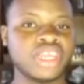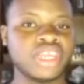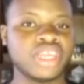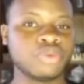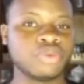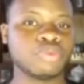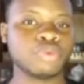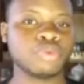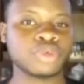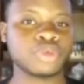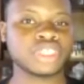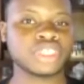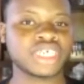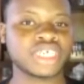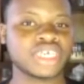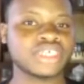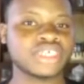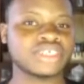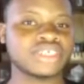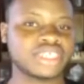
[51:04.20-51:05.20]
in Zimbabwe
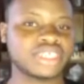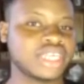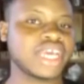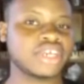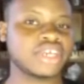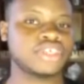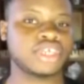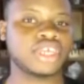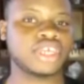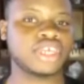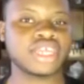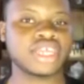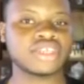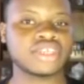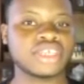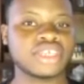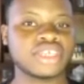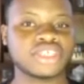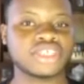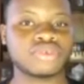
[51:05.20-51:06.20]
where clean water
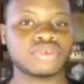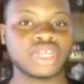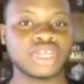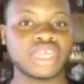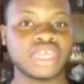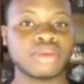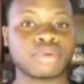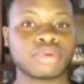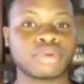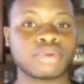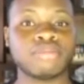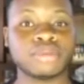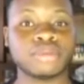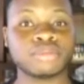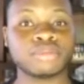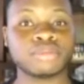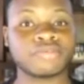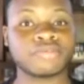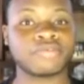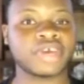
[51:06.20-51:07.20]
is a luxury
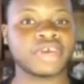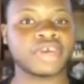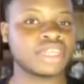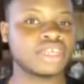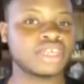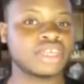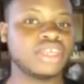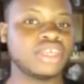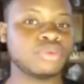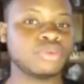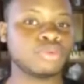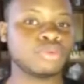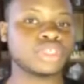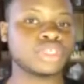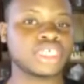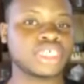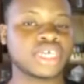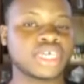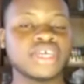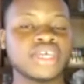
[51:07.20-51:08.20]
and it's really a
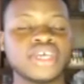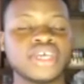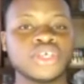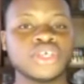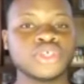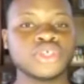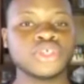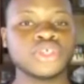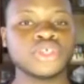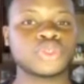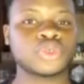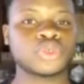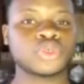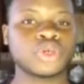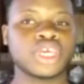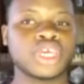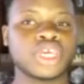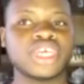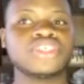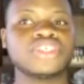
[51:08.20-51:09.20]
problem to find clean
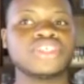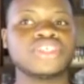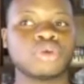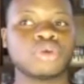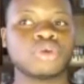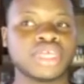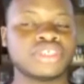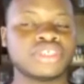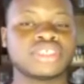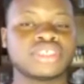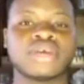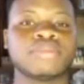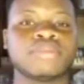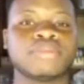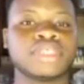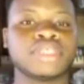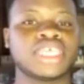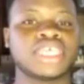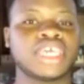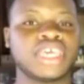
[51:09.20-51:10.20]
water. So
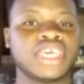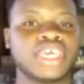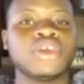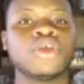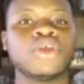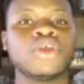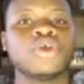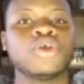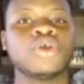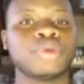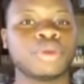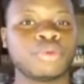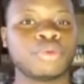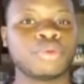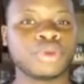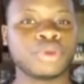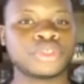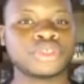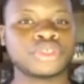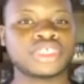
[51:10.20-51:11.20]
an NGO might just
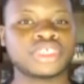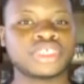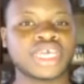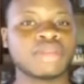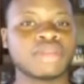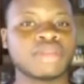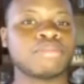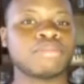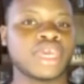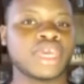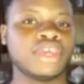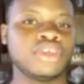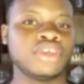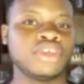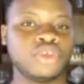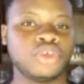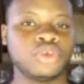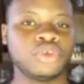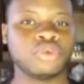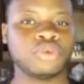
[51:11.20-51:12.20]
come and say, hey, we're
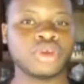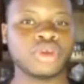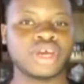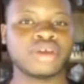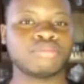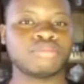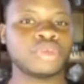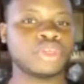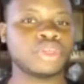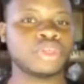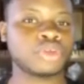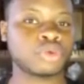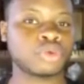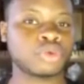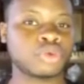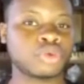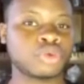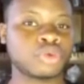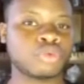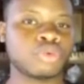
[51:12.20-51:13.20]
going to start
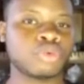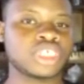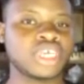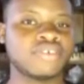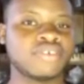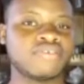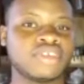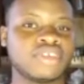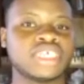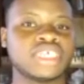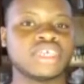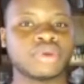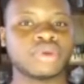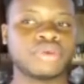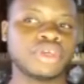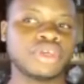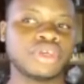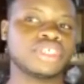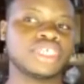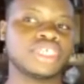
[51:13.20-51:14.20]
buying you mineral
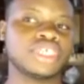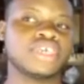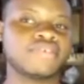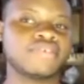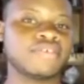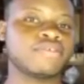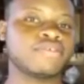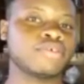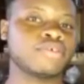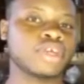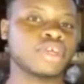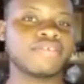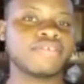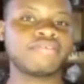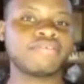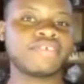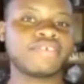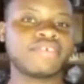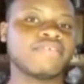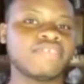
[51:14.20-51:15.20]
water every day. We're
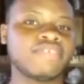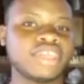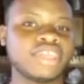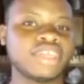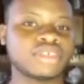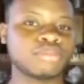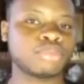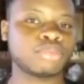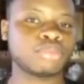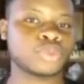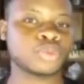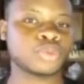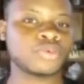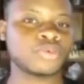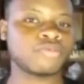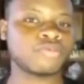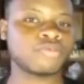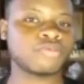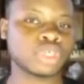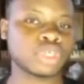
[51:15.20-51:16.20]
going to give everyone a
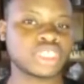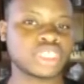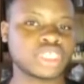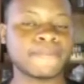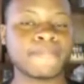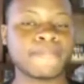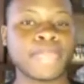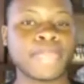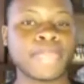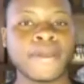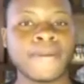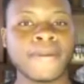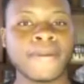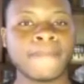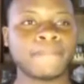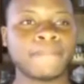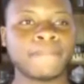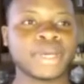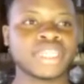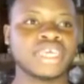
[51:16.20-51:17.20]
5-liter bottle of
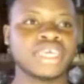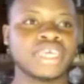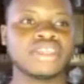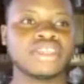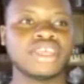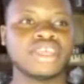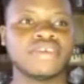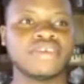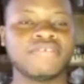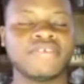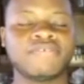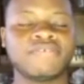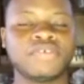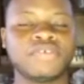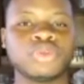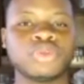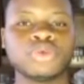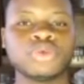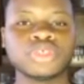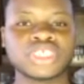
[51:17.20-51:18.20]
water. But
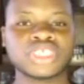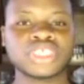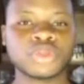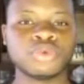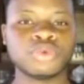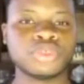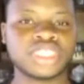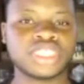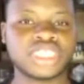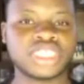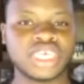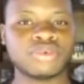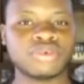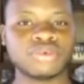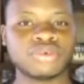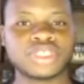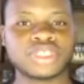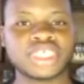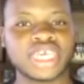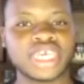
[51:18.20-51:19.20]
then if you know
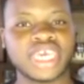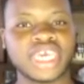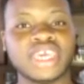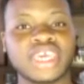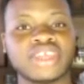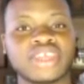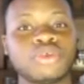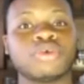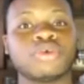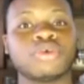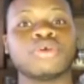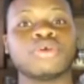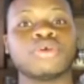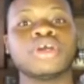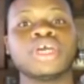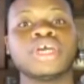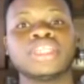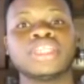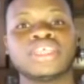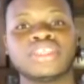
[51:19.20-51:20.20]
someone who's there who say, hey,
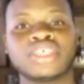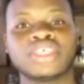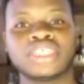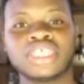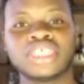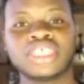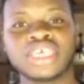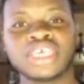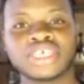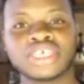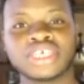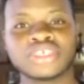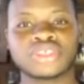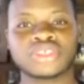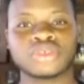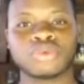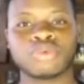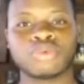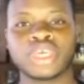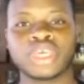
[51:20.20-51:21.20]
no, the thing
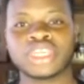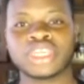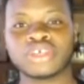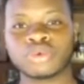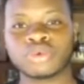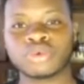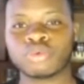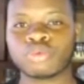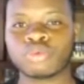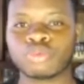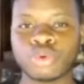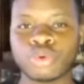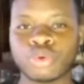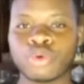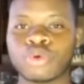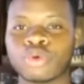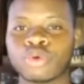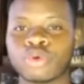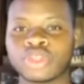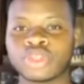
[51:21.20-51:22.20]
is, we had a
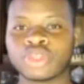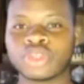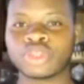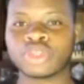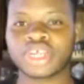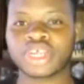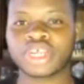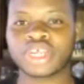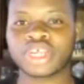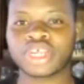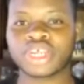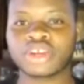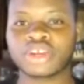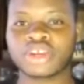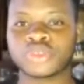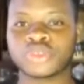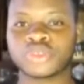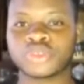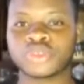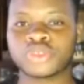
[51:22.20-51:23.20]
bowl that was
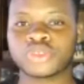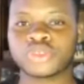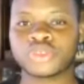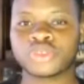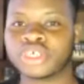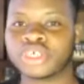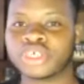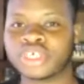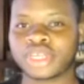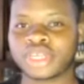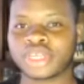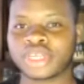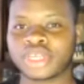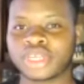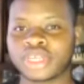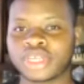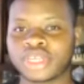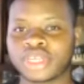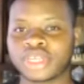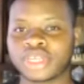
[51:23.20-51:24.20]
working,
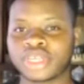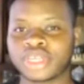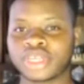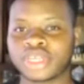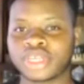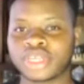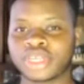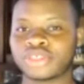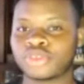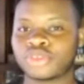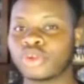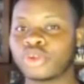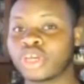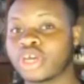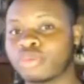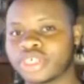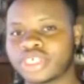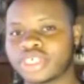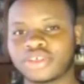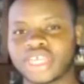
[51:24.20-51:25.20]
but it's no
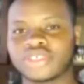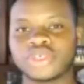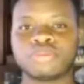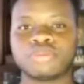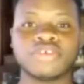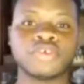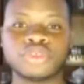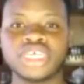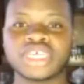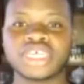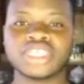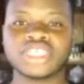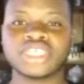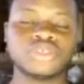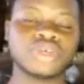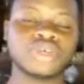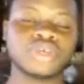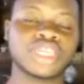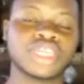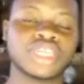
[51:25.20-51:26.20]
longer working, right?
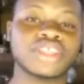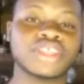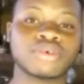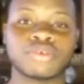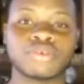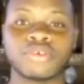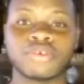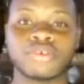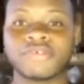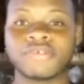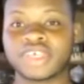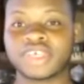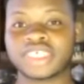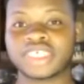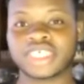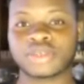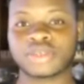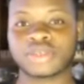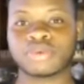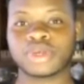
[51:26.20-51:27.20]
So it's better for you
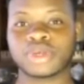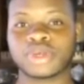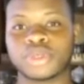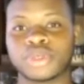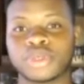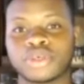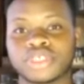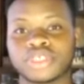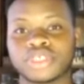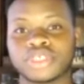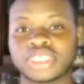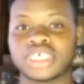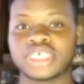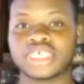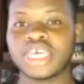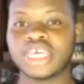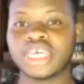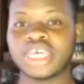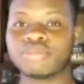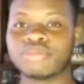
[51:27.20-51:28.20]
to either do another
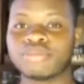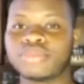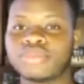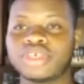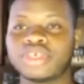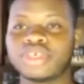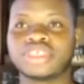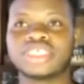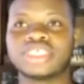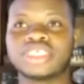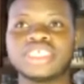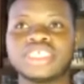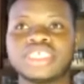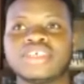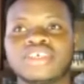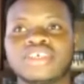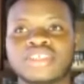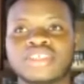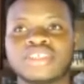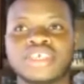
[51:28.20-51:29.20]
one or fix that one,
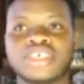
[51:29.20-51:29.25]
because